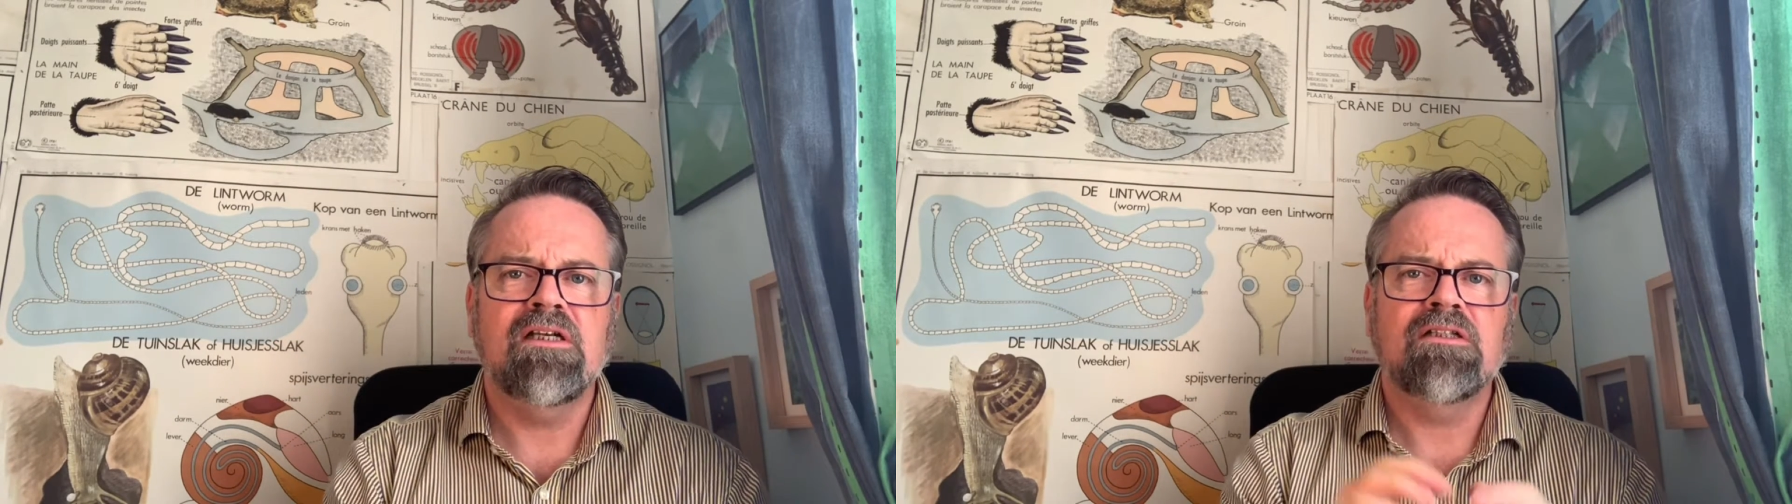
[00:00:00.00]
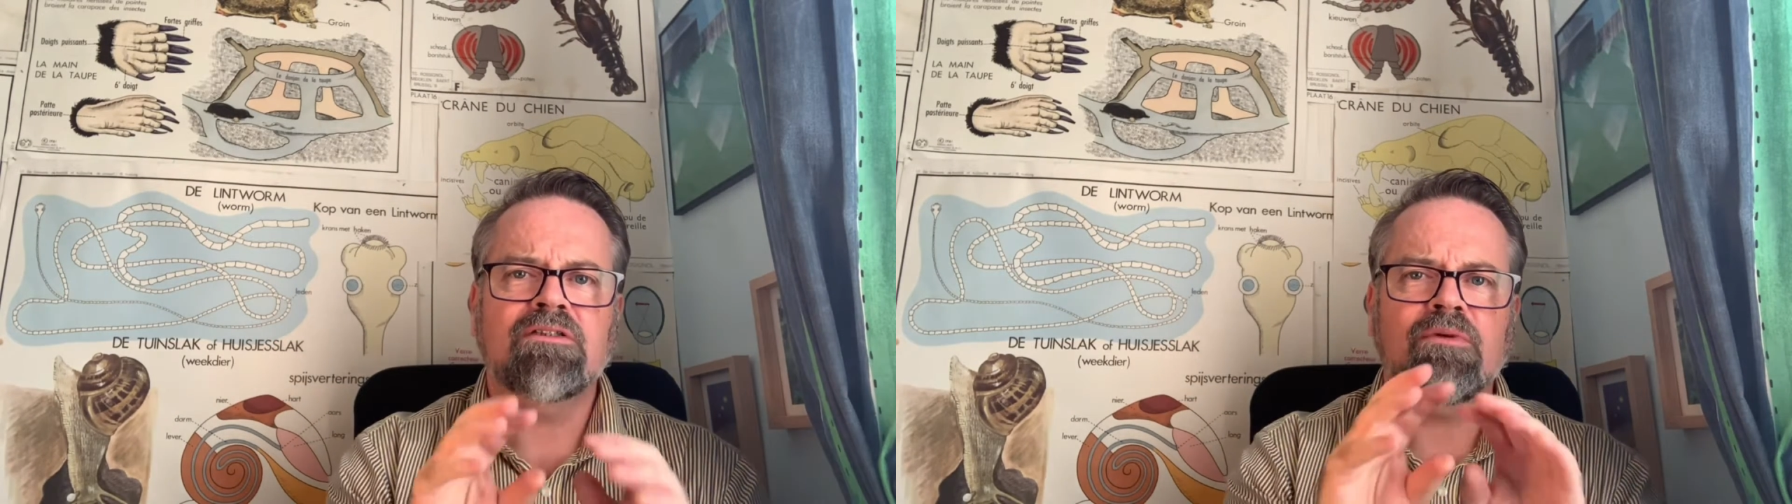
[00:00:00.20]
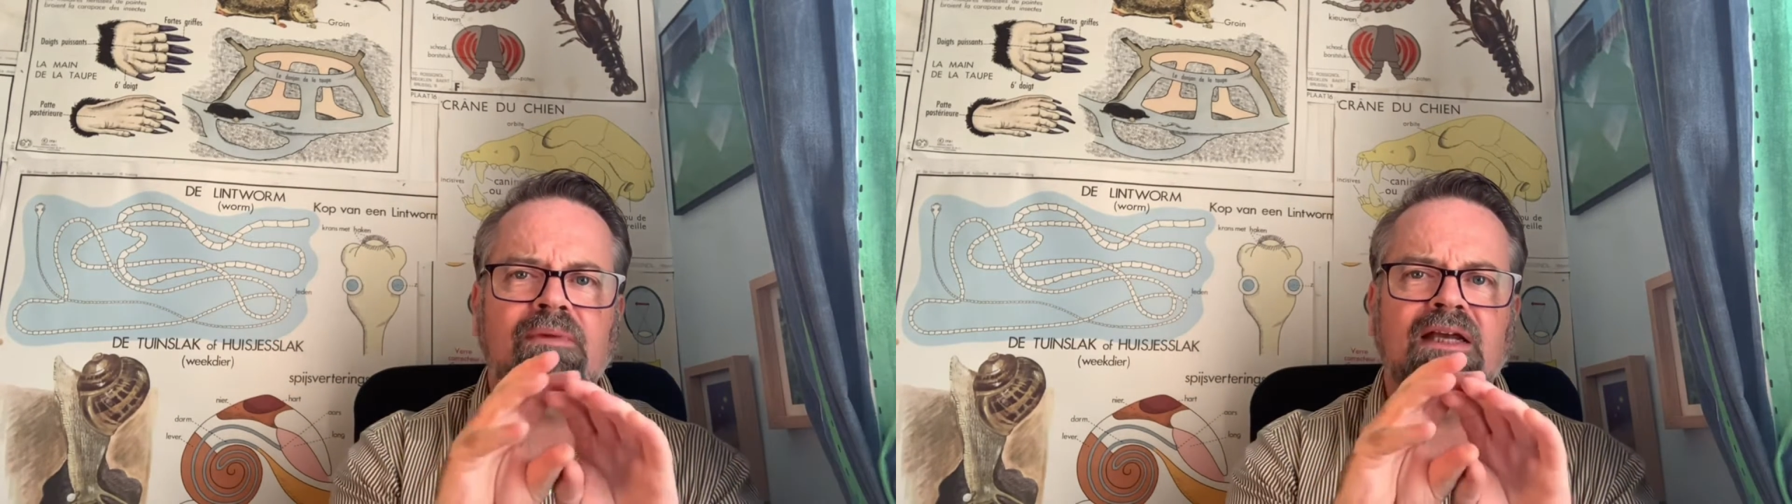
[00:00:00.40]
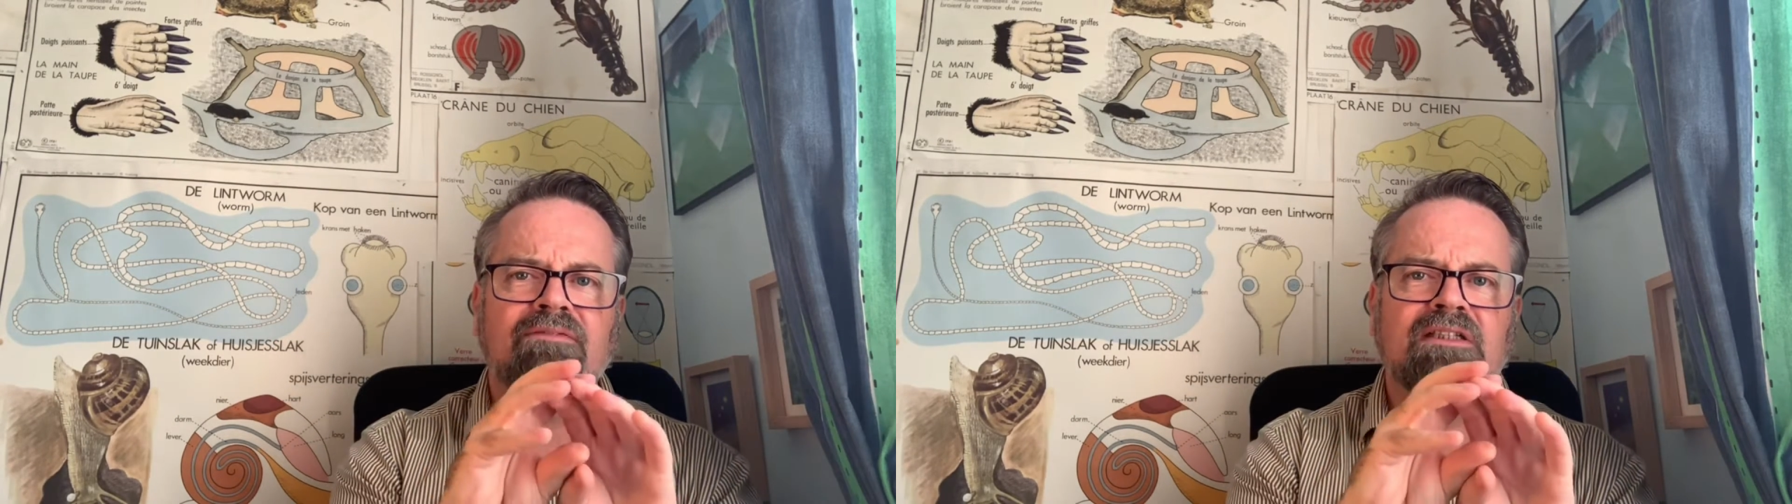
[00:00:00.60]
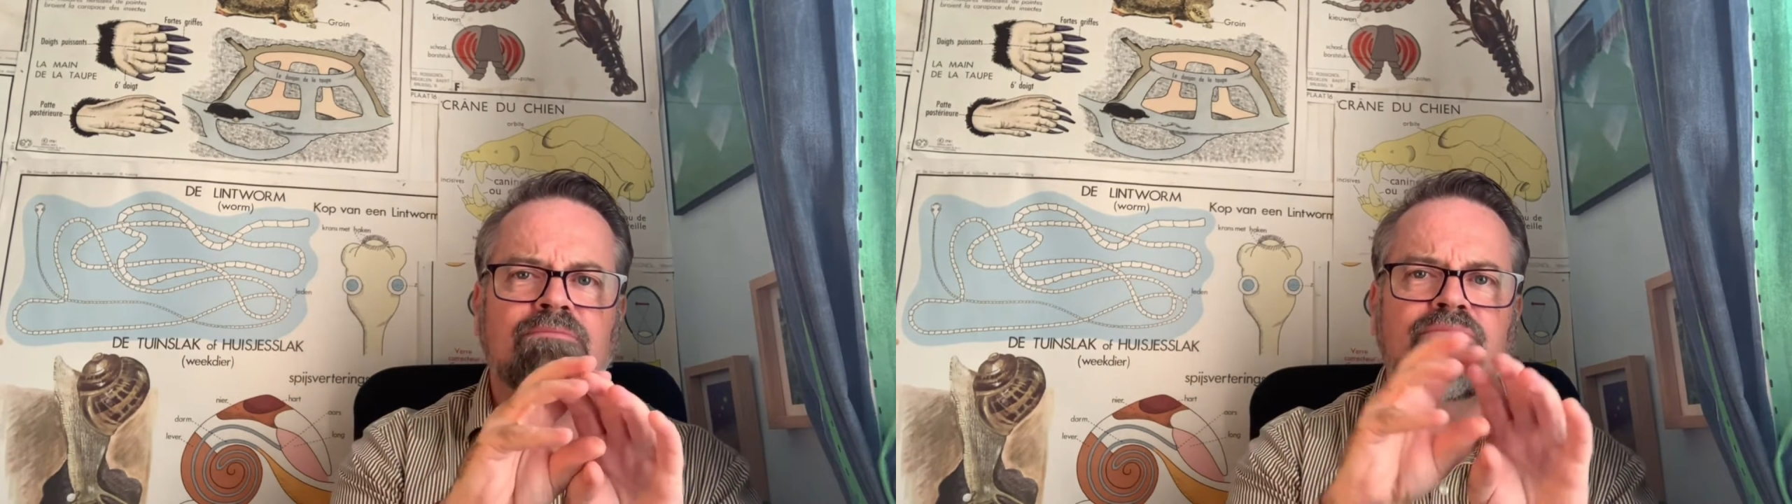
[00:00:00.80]
So we might have
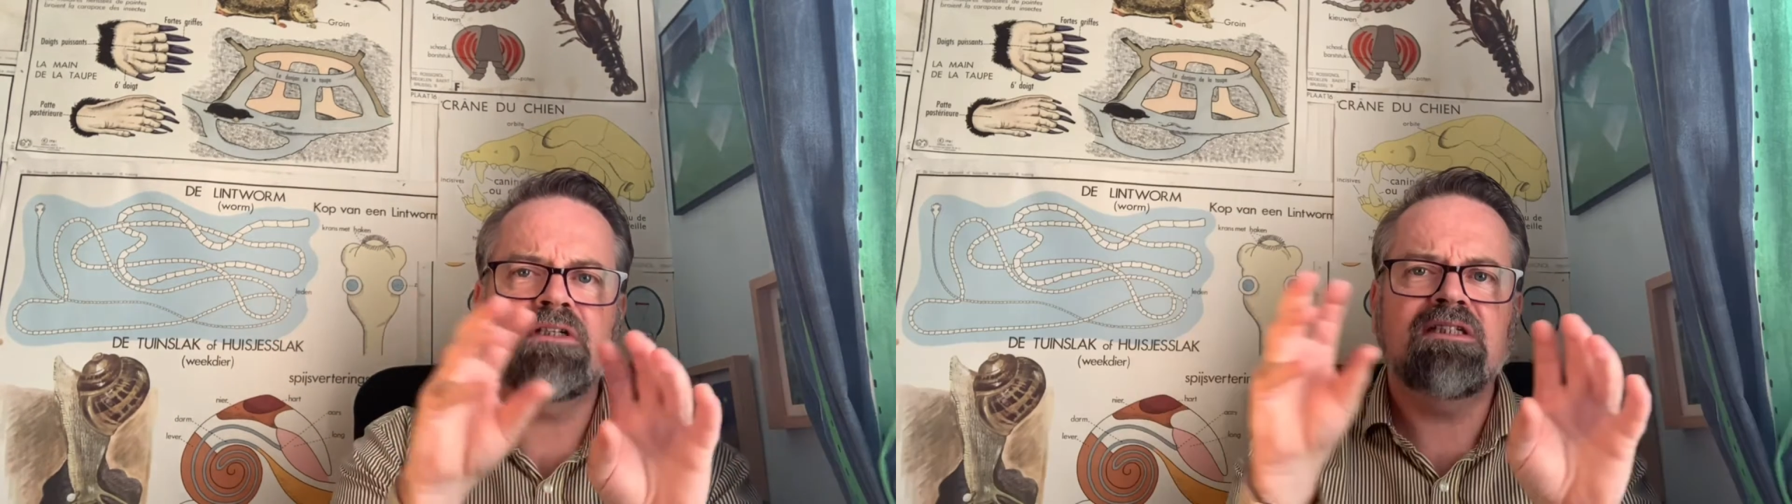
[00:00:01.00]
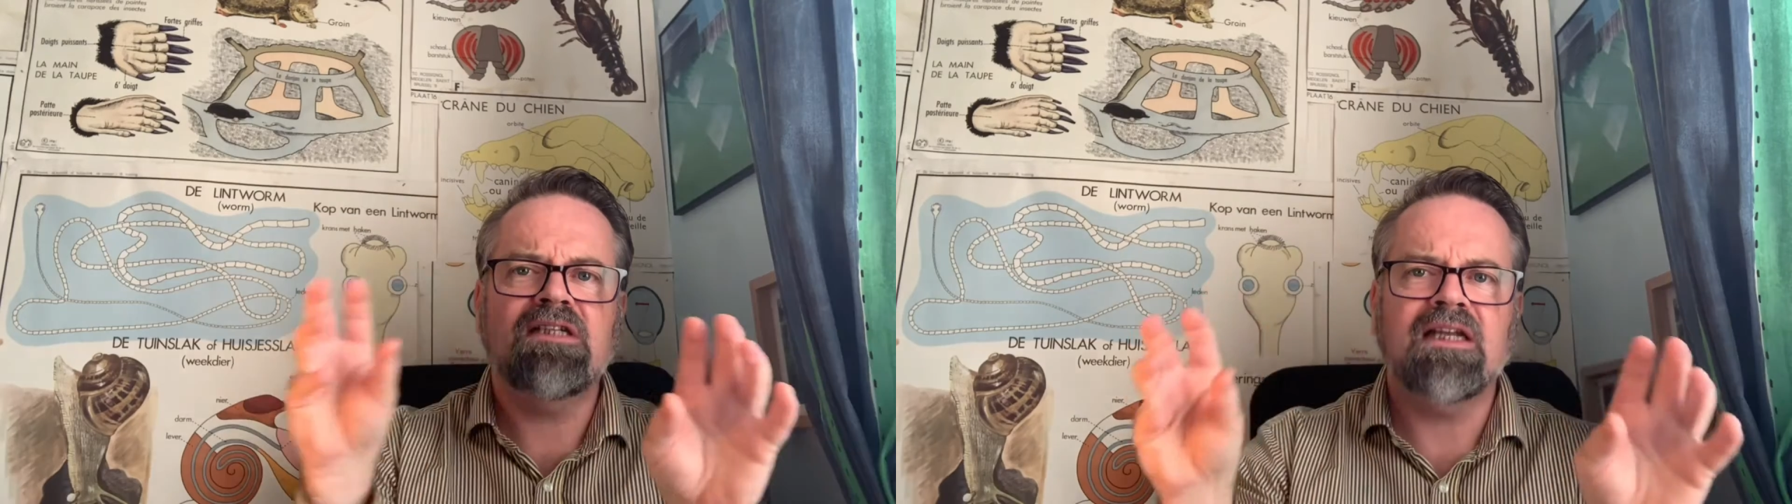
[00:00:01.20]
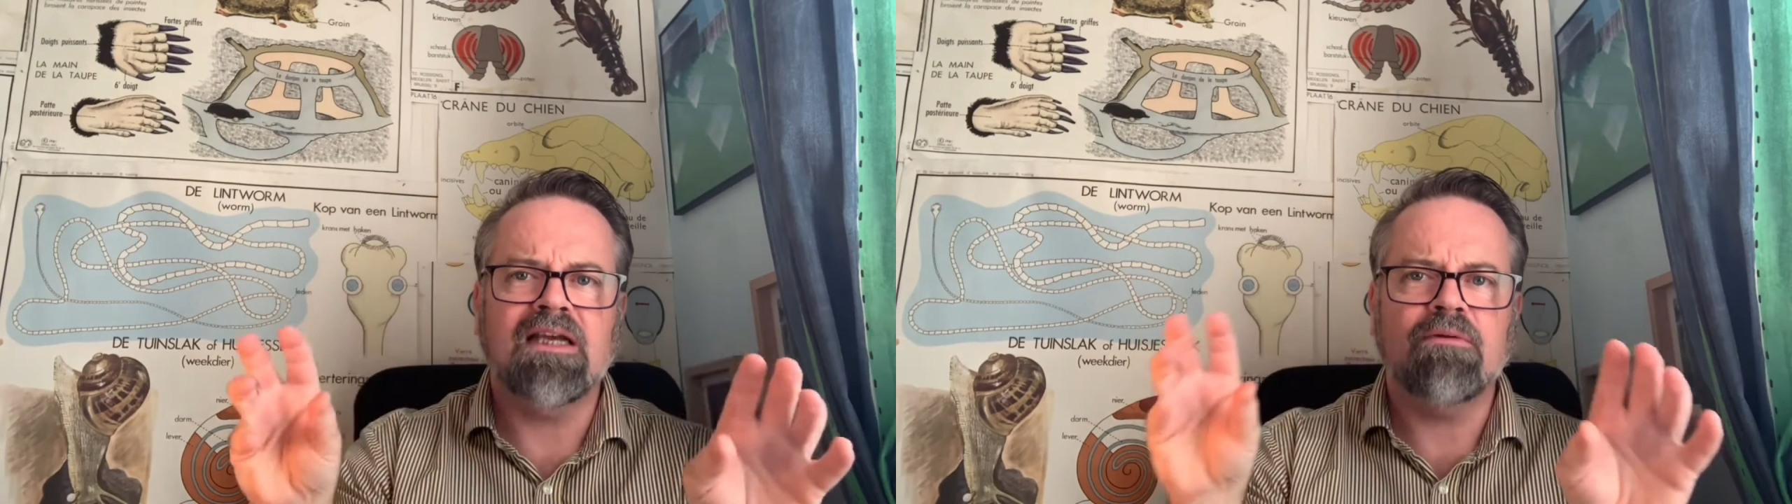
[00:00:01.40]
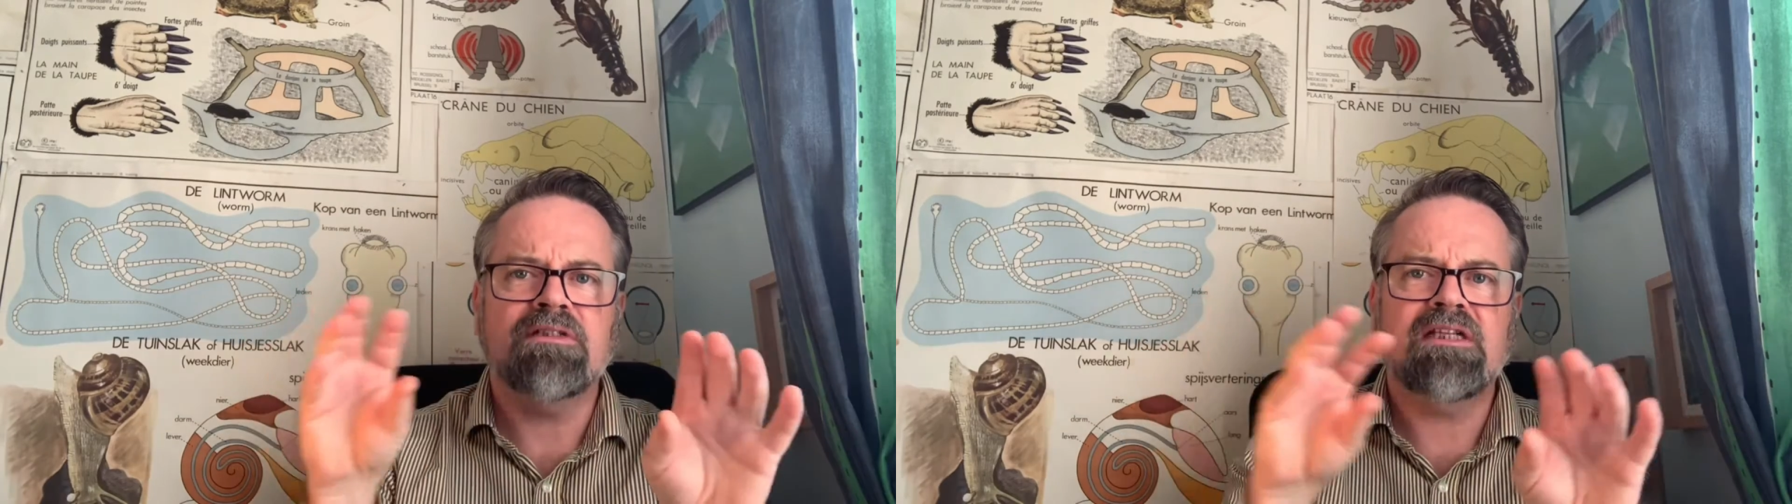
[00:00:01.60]
this bridging language